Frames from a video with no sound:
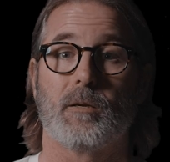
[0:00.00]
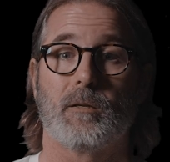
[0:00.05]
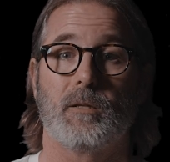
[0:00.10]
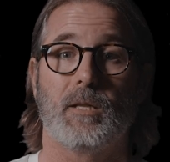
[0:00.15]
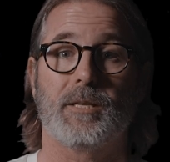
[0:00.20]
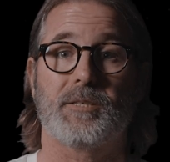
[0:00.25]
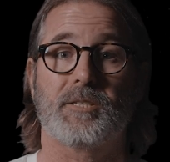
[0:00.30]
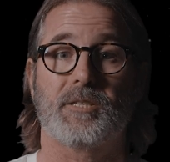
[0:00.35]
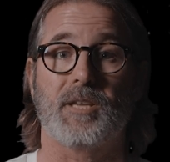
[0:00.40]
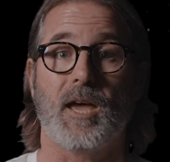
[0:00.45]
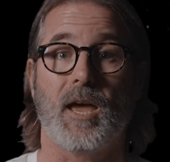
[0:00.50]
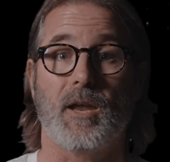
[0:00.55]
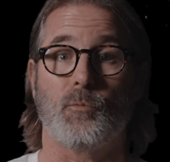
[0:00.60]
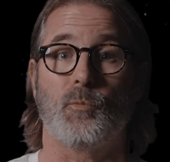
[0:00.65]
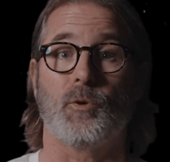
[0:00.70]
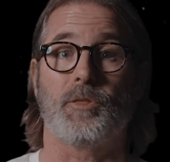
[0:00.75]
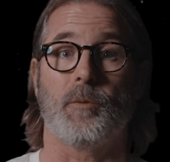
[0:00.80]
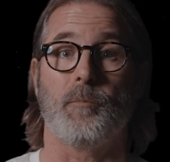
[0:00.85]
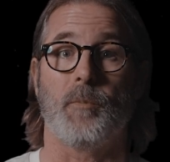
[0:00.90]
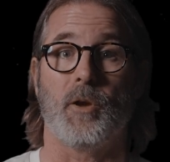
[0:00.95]
Let's start
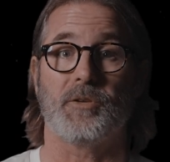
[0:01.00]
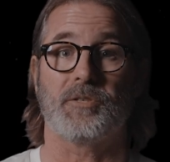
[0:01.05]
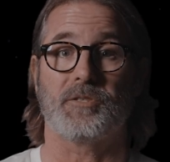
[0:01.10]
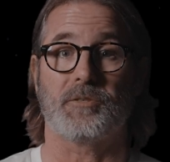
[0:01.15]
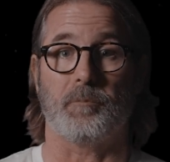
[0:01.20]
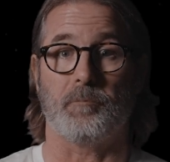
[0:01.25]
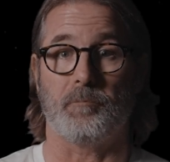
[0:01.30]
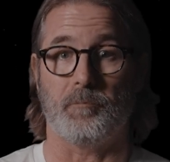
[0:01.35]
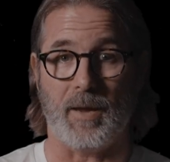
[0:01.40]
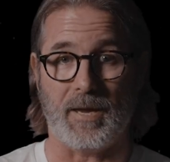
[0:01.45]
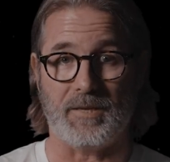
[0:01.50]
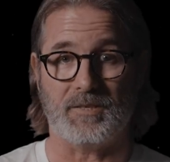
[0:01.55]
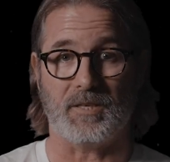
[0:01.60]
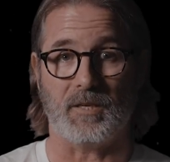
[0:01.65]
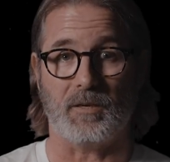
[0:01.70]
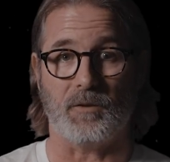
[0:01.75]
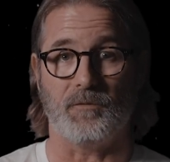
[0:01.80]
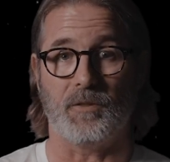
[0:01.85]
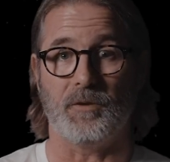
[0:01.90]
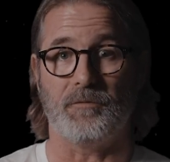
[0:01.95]
with the most
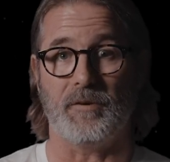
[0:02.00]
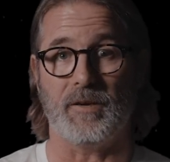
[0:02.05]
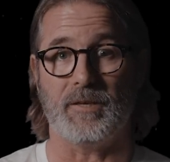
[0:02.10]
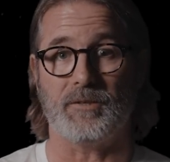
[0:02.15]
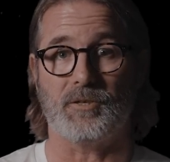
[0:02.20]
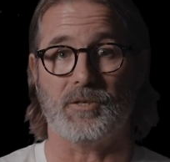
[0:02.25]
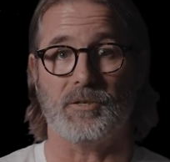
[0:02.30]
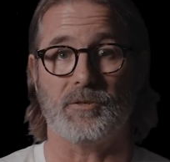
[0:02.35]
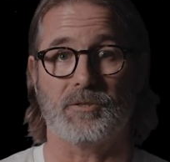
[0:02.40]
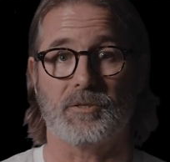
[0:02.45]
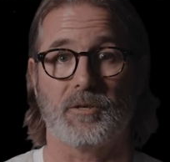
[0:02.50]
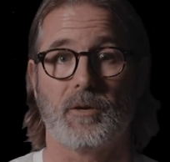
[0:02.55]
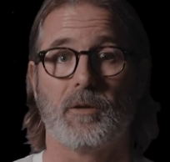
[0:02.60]
basic of the features,